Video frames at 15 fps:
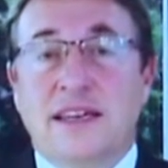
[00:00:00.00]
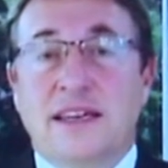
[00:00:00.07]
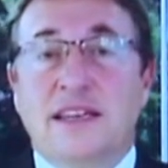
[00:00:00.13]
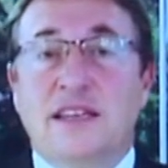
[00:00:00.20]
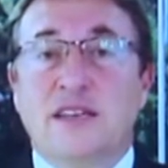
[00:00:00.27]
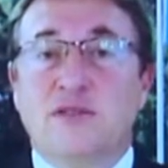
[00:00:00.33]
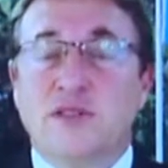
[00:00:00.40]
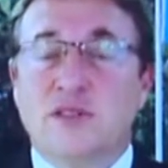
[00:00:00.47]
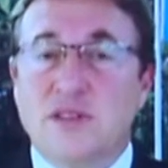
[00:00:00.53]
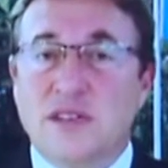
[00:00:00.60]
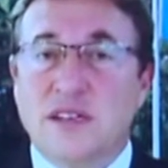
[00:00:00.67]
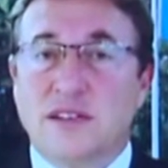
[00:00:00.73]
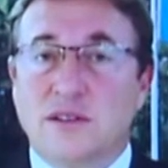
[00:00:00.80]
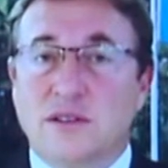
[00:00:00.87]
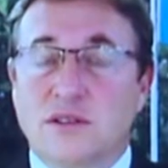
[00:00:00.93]
and therefore the
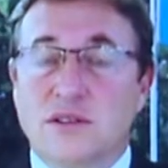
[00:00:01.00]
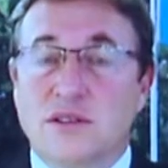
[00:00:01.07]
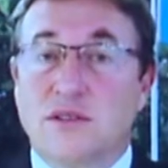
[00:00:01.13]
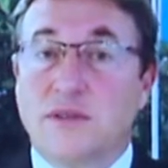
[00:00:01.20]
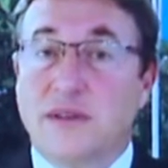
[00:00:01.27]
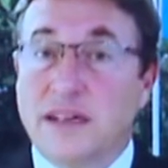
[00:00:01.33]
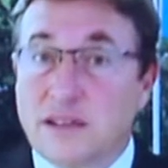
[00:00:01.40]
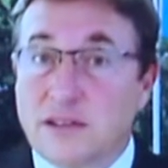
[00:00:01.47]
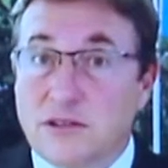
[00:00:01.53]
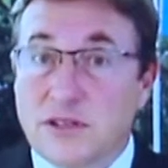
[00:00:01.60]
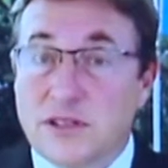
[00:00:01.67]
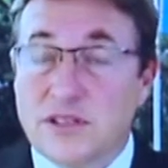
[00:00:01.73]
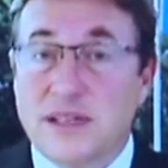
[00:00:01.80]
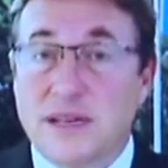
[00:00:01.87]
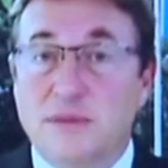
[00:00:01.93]
signals, the
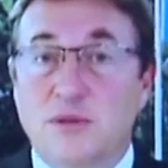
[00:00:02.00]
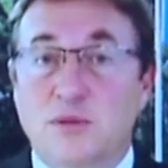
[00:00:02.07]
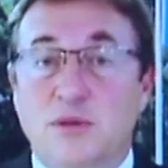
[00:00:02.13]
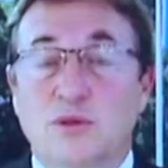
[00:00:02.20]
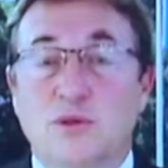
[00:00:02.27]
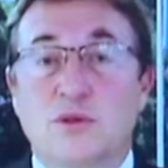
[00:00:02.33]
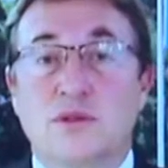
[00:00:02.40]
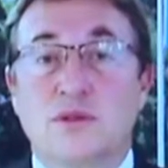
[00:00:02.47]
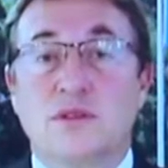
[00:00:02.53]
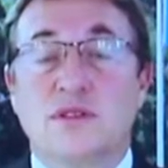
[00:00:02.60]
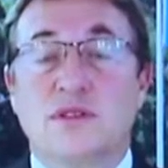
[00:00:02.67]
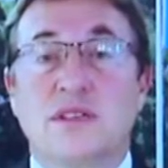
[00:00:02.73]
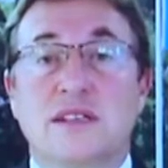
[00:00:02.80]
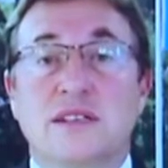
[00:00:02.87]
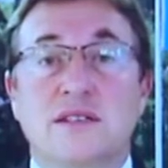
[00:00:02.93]
regulatory steps, but also the
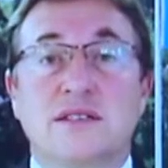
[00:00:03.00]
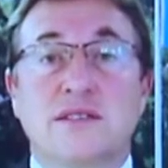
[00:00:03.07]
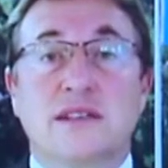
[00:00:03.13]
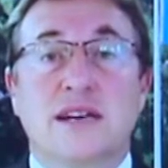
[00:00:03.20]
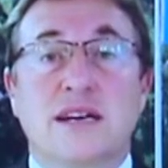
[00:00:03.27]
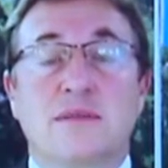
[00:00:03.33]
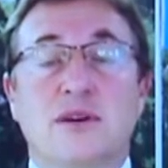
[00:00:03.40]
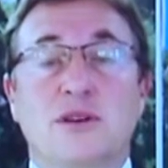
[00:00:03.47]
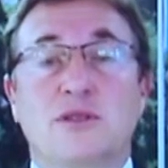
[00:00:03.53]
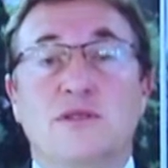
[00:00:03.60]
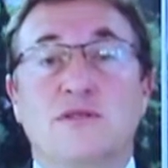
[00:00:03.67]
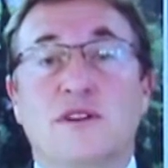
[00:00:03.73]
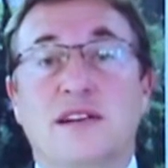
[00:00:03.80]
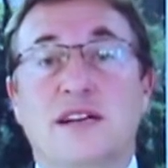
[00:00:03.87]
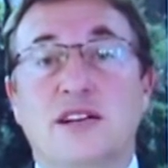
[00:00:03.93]
signals that come out of the
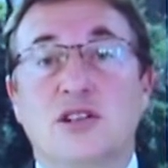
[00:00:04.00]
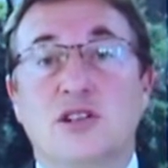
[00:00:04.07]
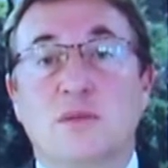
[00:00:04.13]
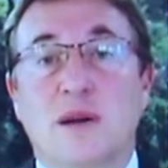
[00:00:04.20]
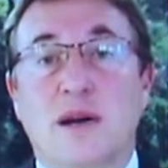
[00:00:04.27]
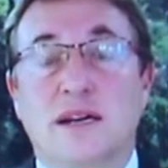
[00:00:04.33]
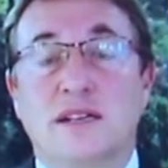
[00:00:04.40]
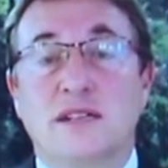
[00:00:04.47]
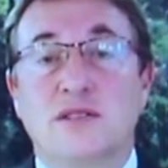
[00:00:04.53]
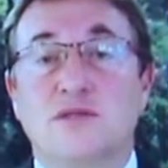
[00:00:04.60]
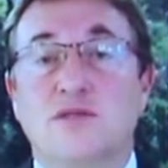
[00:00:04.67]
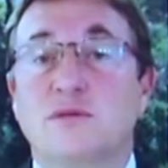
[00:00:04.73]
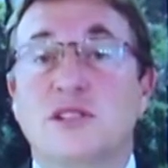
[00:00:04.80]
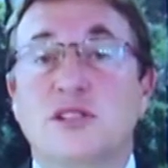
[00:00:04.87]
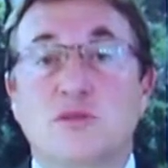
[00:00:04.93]
financial markets
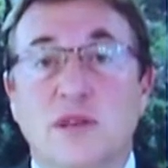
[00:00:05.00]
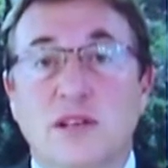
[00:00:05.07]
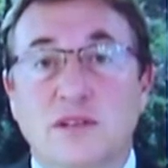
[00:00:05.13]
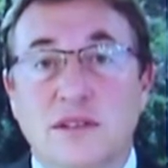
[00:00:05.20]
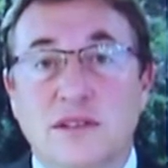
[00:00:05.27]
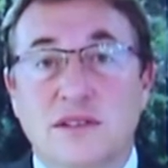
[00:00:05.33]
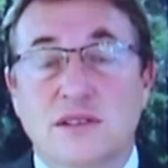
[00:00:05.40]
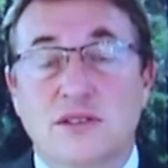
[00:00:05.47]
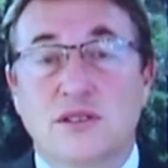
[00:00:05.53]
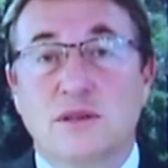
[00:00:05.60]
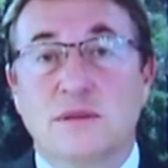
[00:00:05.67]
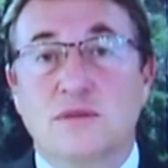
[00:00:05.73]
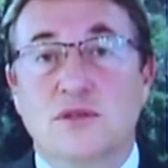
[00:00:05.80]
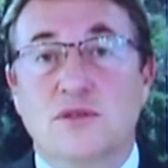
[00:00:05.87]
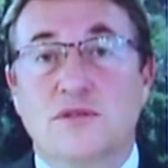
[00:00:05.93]
from each one of us in
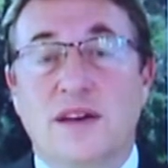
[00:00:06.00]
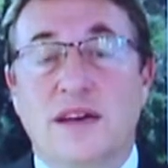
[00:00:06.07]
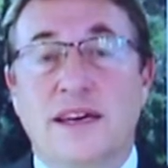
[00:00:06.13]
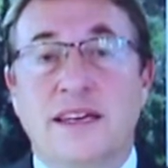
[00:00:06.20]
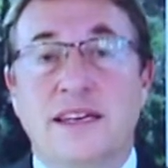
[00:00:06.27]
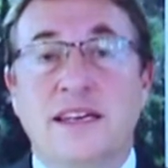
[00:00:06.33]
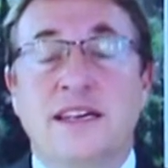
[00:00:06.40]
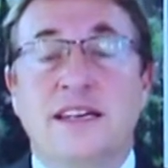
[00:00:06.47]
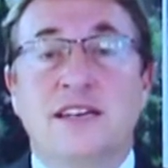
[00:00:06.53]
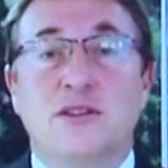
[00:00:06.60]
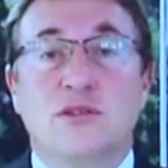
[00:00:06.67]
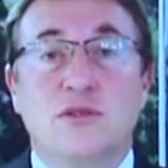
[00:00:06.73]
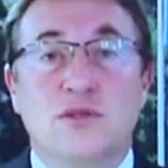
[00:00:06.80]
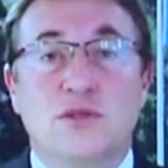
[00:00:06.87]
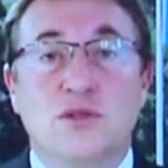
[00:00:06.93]
terms of a
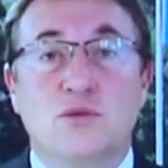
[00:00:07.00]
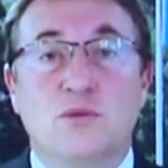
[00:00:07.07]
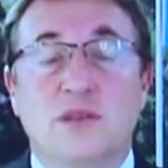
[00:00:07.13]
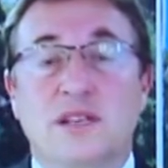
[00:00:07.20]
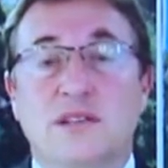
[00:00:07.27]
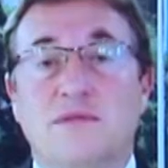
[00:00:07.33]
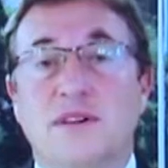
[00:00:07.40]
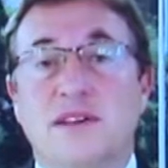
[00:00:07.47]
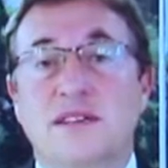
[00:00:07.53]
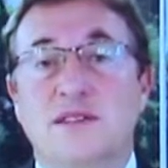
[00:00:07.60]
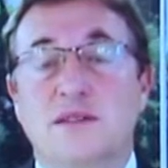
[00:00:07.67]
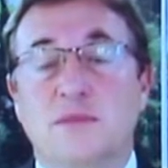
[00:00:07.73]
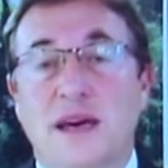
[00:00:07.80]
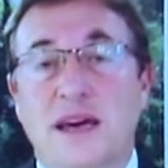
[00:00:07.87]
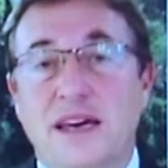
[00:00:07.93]
consumer and
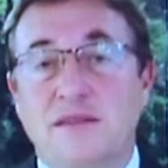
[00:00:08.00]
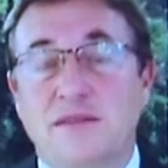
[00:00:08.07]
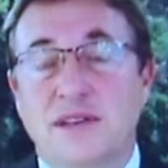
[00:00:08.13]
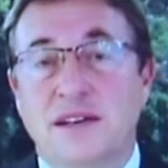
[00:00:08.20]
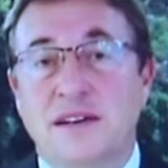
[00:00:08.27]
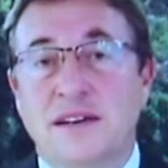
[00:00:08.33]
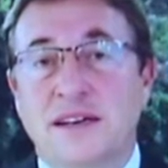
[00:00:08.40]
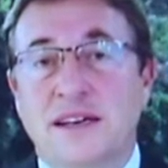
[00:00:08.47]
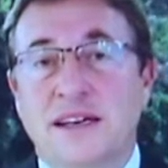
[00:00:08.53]
investor behavior